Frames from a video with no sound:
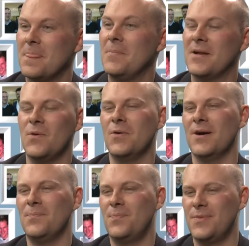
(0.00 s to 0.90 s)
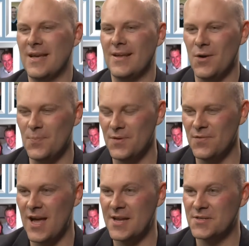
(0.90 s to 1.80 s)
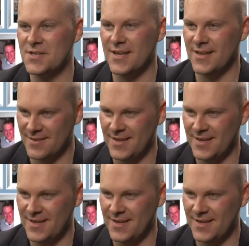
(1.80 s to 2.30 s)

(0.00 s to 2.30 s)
But we were... Open V H D is